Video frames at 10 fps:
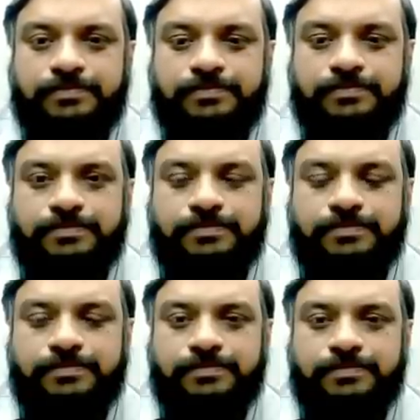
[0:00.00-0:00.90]

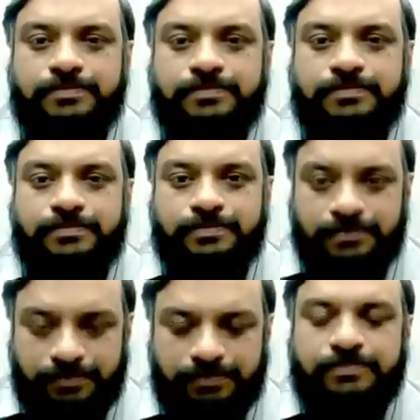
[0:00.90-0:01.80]

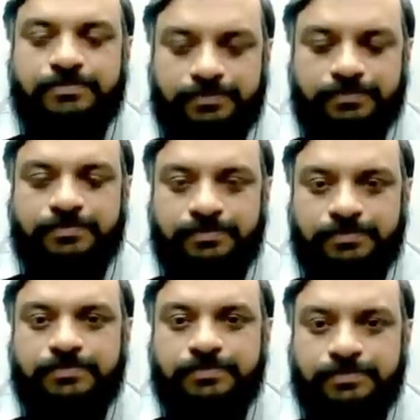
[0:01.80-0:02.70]

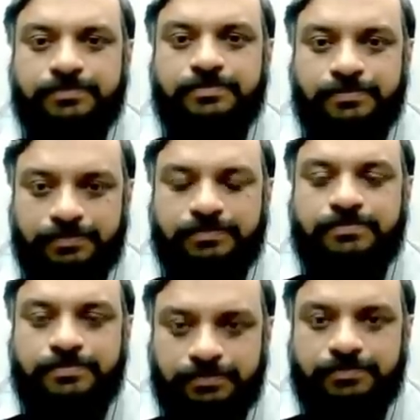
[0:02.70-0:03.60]

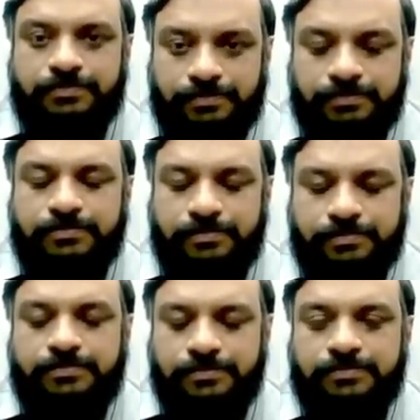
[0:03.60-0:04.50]

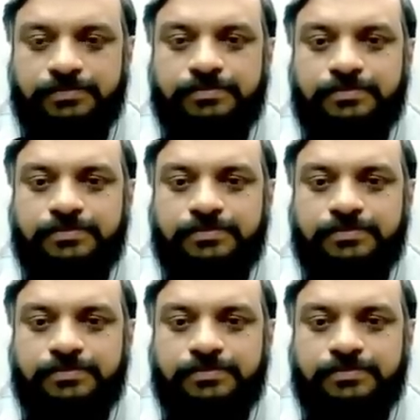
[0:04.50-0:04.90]
The person shown says nothing.